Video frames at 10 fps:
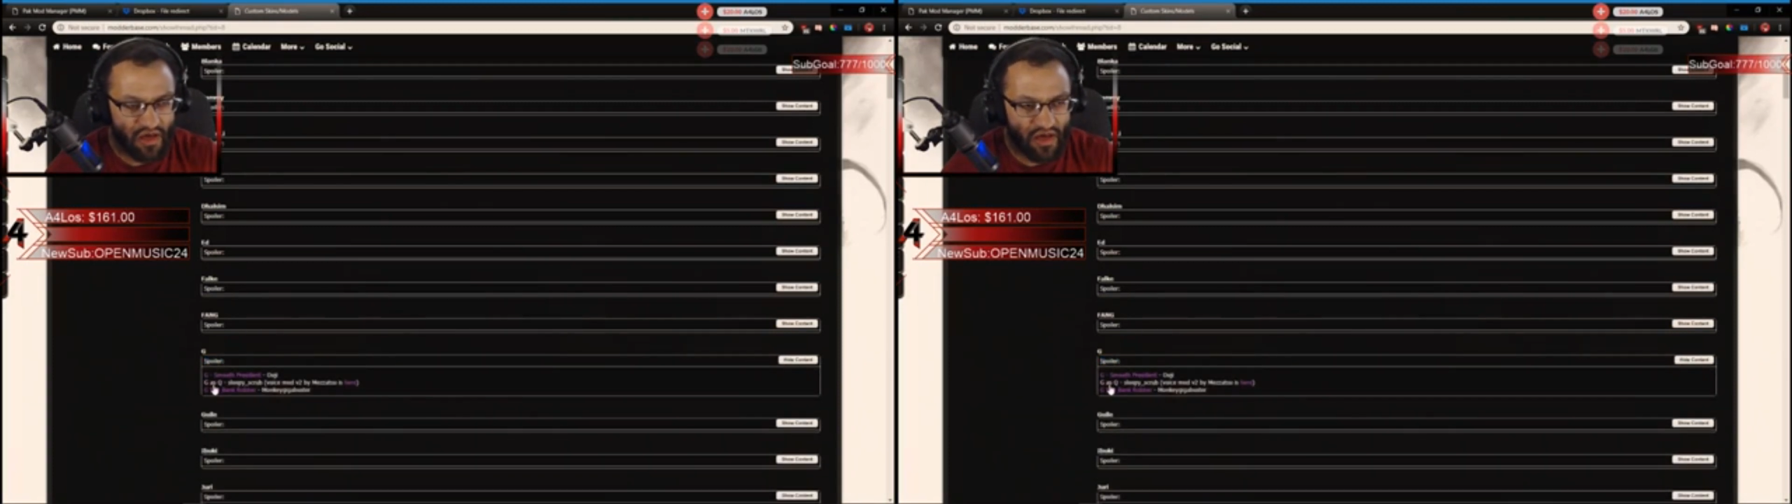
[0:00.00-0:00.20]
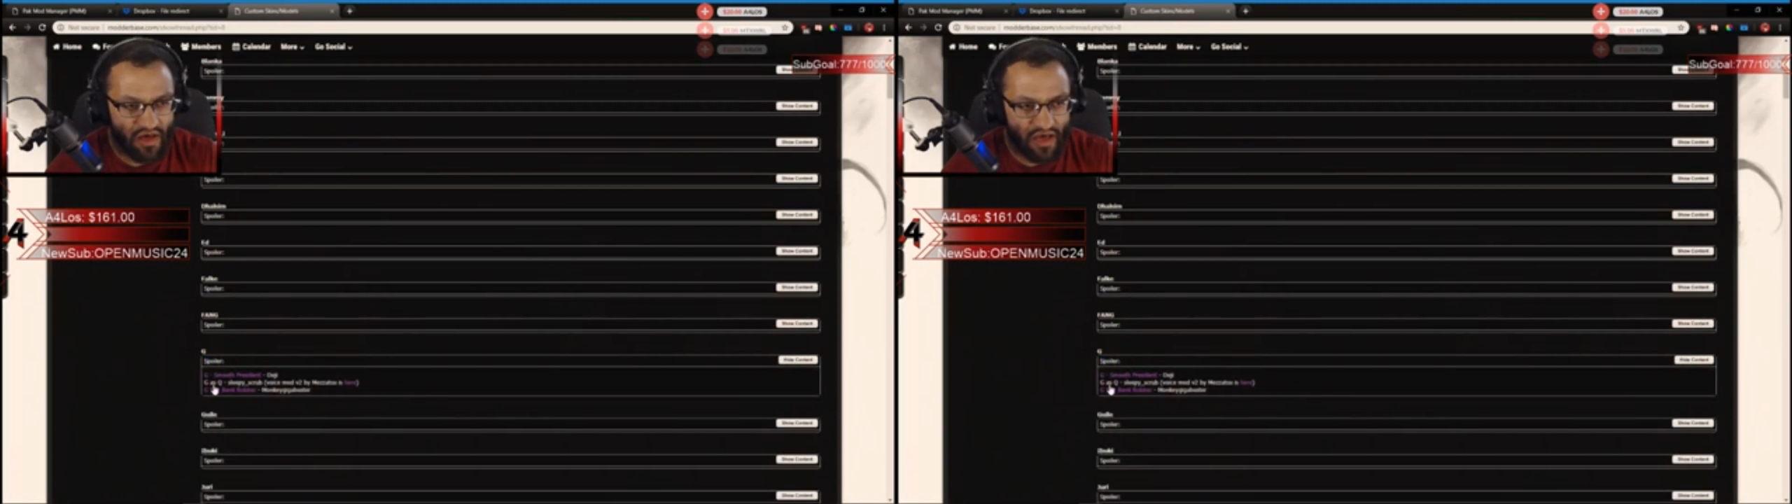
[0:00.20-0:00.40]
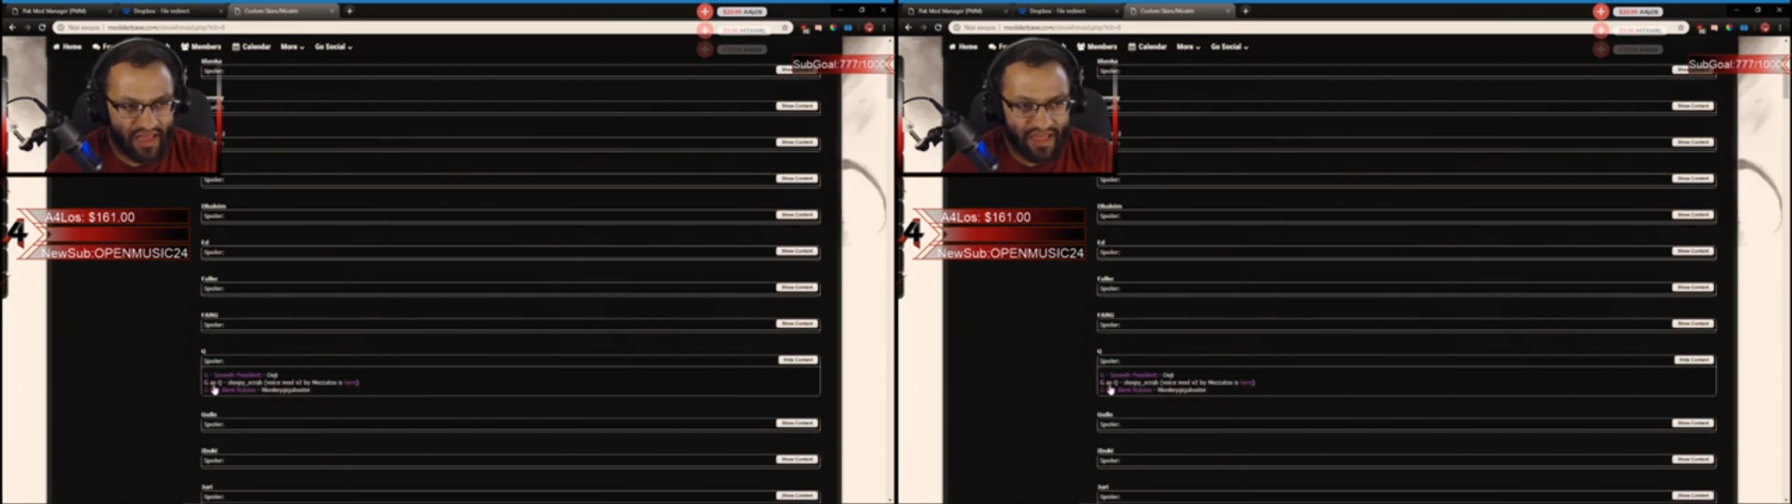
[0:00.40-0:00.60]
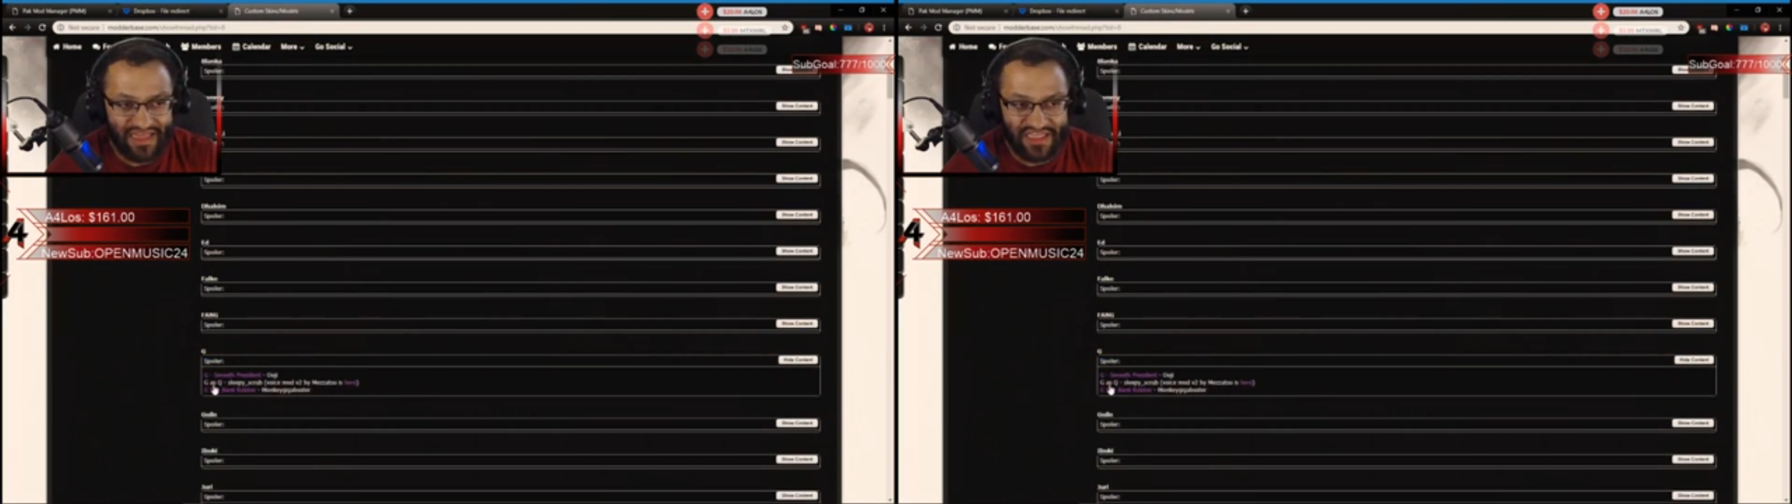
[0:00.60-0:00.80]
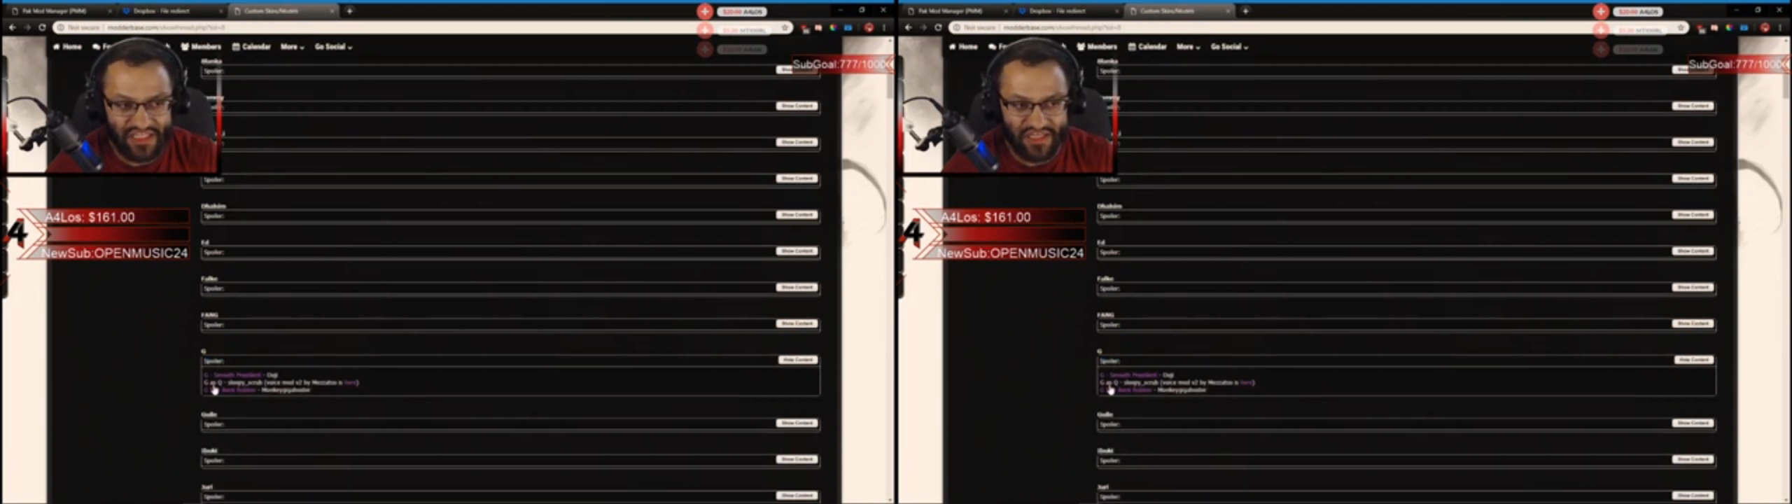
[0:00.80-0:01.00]
I like
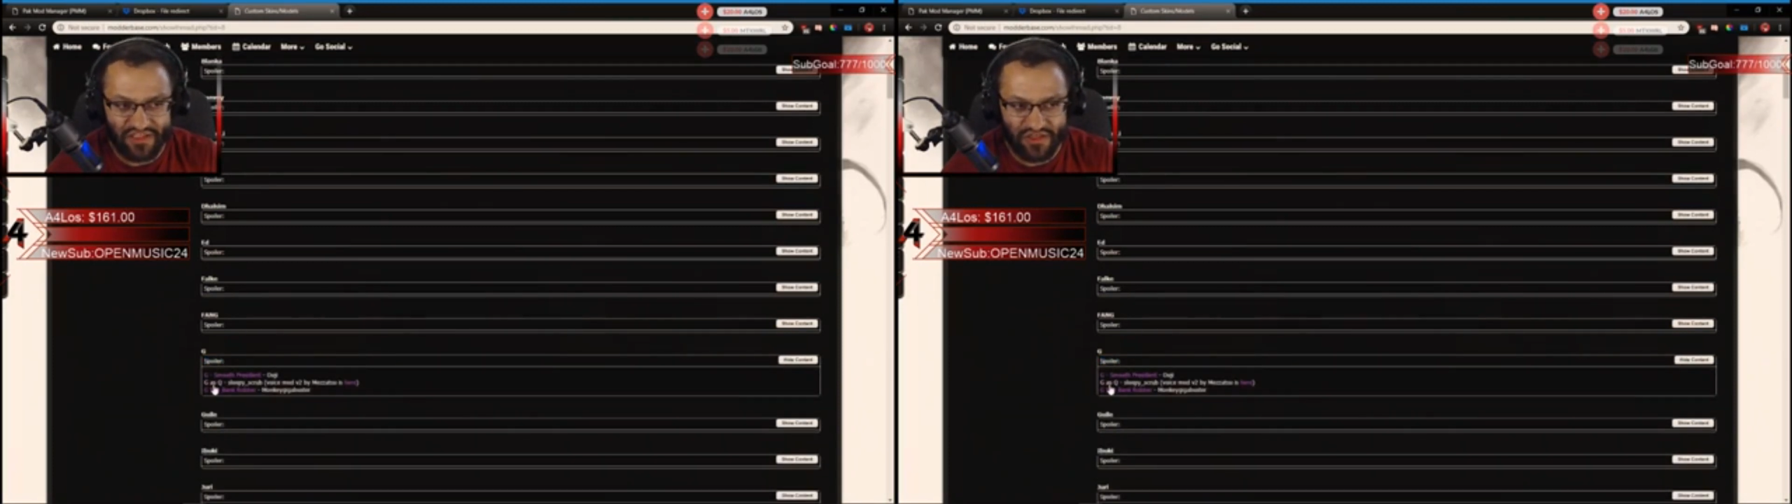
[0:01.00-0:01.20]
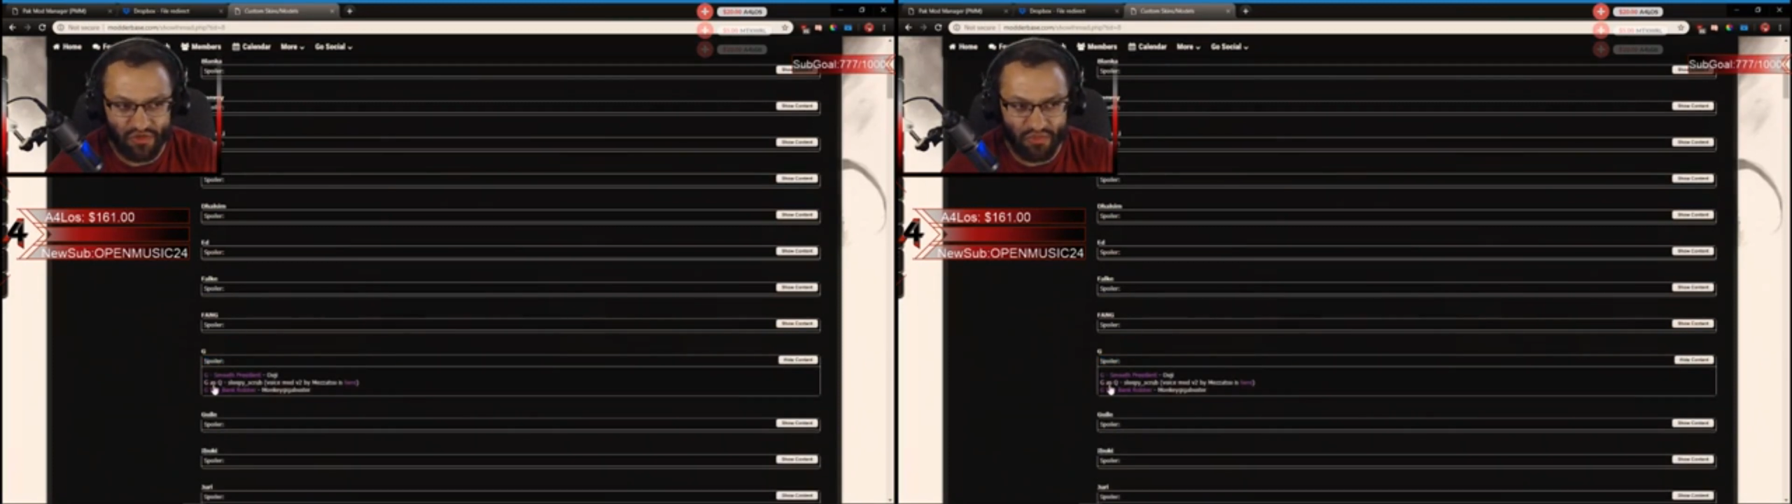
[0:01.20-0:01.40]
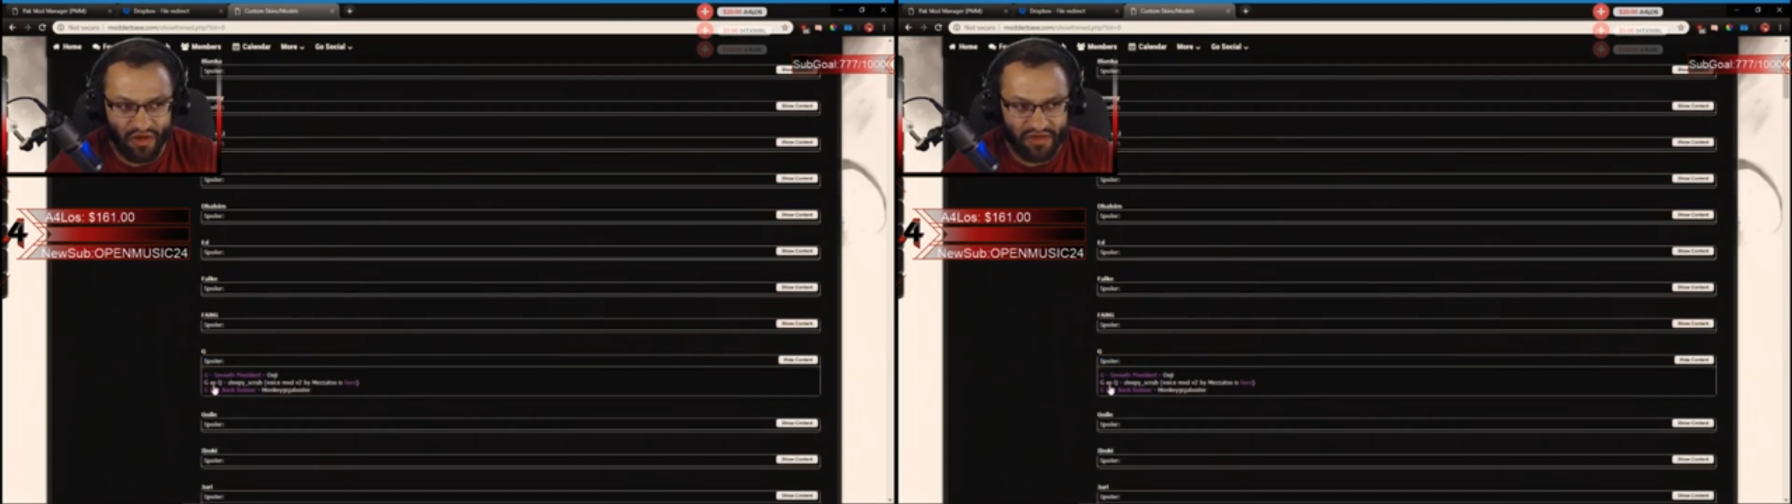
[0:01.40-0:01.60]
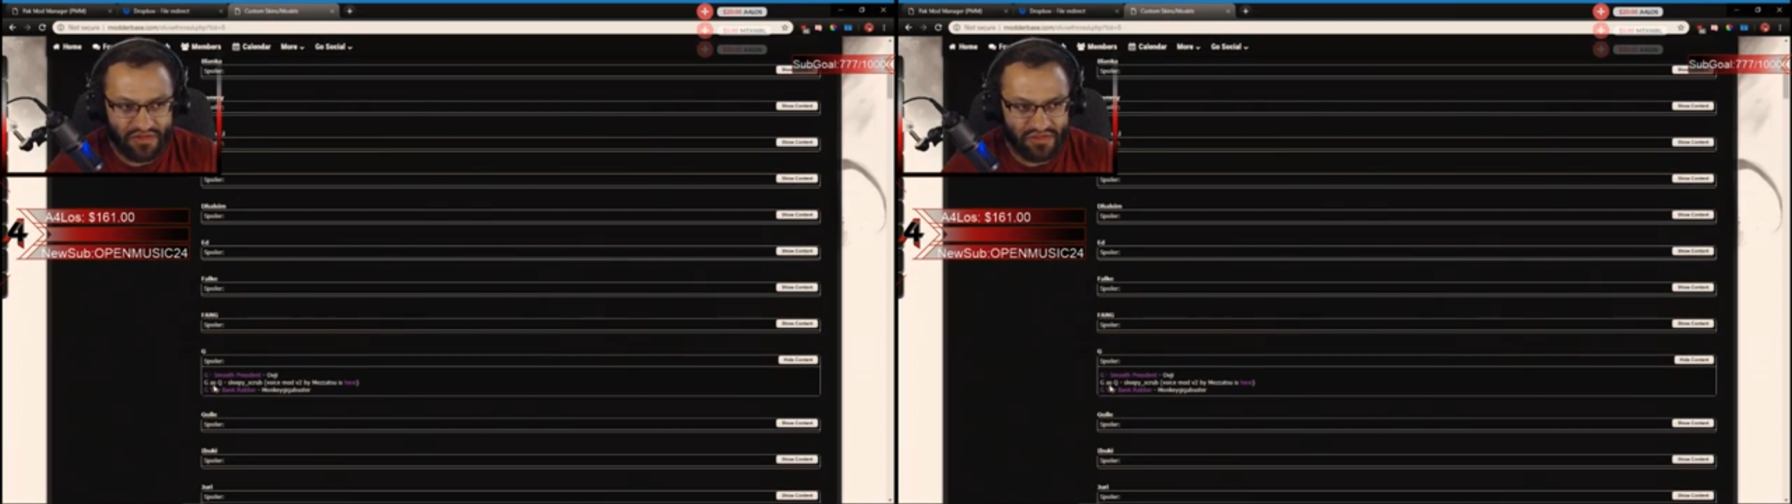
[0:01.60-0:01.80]
the GSQ mod.